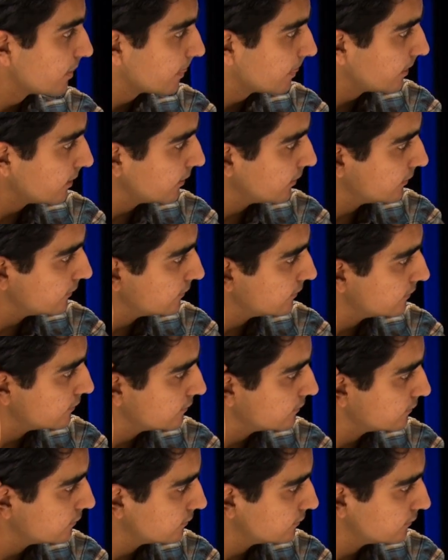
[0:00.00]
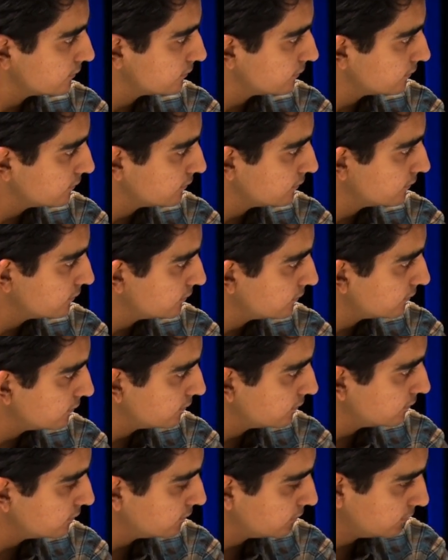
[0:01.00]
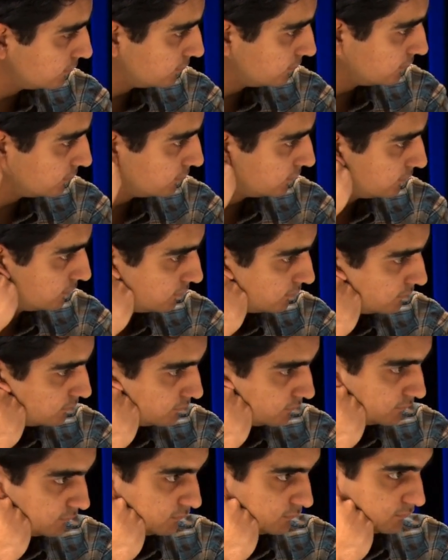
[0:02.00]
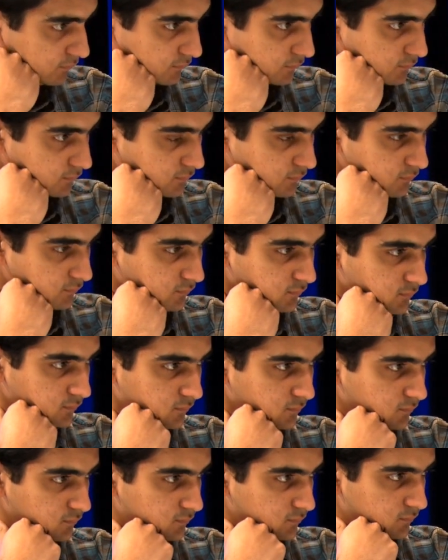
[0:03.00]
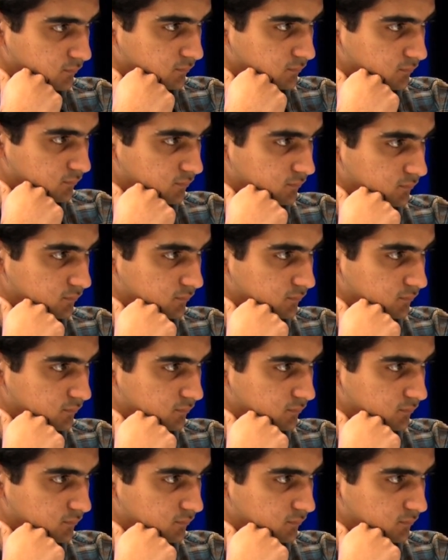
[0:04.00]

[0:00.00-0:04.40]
This person isn't speaking.